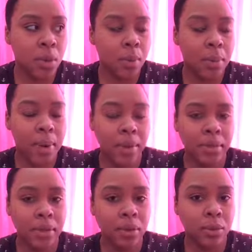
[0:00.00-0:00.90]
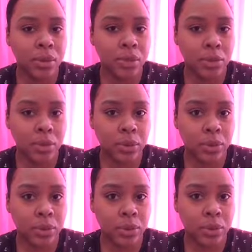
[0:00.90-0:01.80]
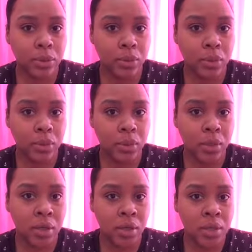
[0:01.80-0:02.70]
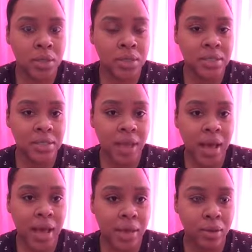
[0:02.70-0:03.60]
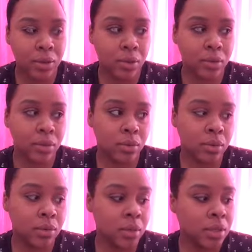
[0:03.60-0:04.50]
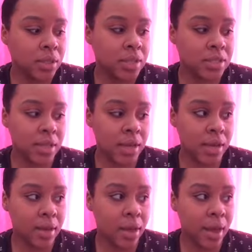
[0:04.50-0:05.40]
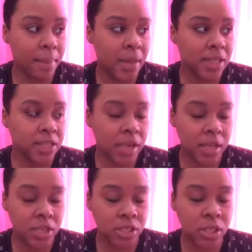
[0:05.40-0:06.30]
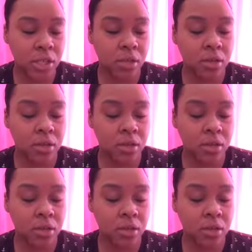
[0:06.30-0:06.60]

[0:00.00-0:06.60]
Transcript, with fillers: we're probably going to style this hair. I may change it,